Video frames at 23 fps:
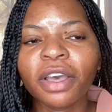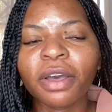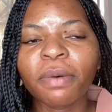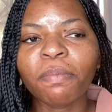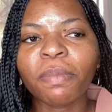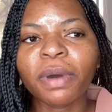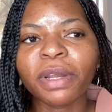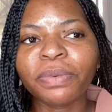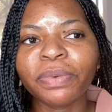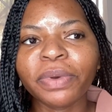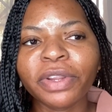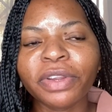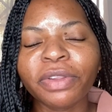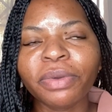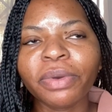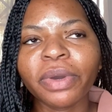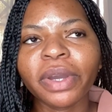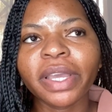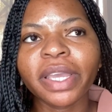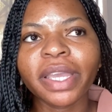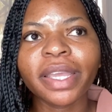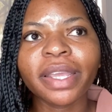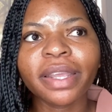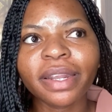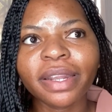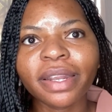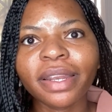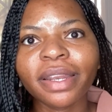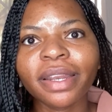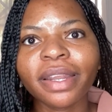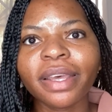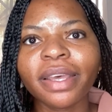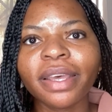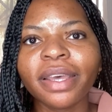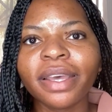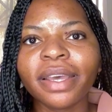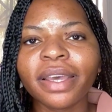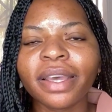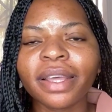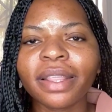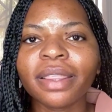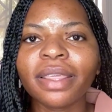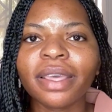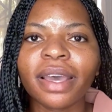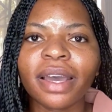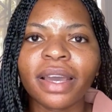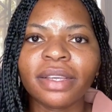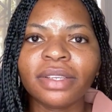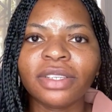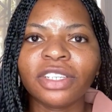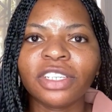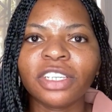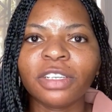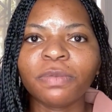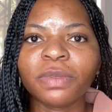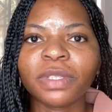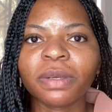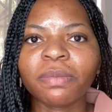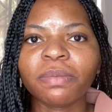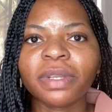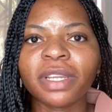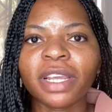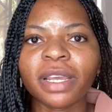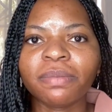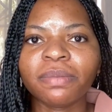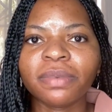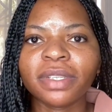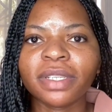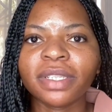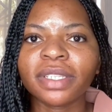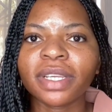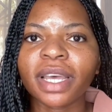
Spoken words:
But when you are in the hardship, sometimes it's